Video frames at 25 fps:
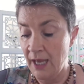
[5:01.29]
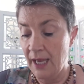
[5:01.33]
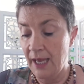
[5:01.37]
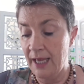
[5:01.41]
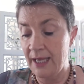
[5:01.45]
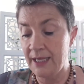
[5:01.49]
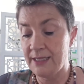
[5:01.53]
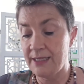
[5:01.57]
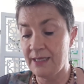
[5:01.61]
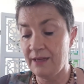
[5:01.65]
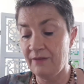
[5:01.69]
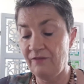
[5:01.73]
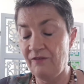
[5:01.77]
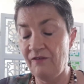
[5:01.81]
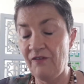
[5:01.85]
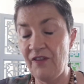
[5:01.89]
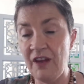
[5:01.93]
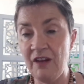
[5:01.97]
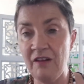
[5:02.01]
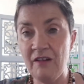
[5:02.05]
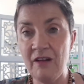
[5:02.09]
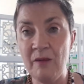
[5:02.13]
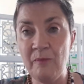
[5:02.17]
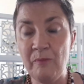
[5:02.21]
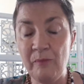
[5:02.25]
It's a
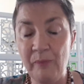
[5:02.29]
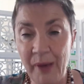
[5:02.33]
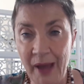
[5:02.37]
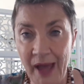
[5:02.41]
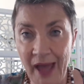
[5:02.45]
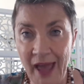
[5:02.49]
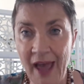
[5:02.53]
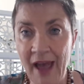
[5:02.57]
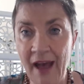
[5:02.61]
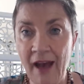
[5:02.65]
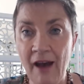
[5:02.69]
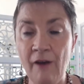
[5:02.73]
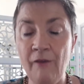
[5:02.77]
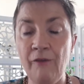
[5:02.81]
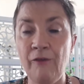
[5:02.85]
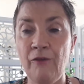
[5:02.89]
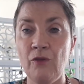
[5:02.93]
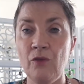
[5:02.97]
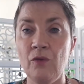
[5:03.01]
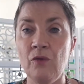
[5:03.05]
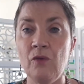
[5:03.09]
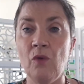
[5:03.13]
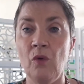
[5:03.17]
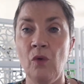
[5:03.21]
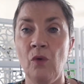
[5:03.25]
very
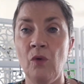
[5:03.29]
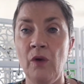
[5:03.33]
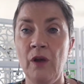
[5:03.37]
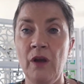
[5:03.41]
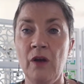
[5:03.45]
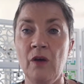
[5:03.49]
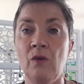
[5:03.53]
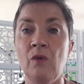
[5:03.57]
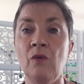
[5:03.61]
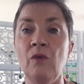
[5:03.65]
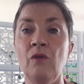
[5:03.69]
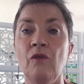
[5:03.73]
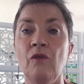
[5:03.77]
powerful oil